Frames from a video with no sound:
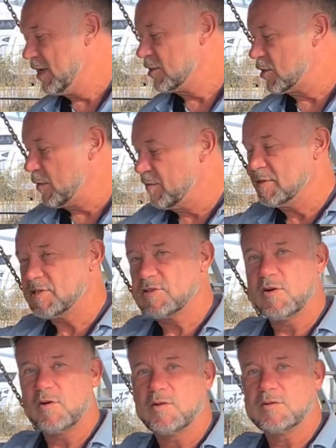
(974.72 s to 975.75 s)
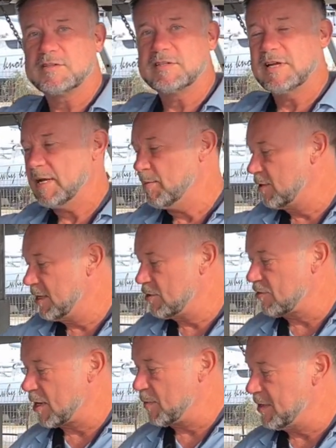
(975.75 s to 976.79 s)
So we've installed, um, under his
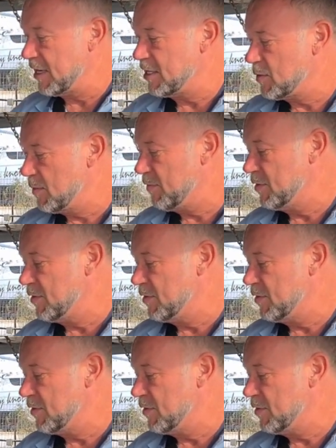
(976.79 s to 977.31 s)
recommendation, we've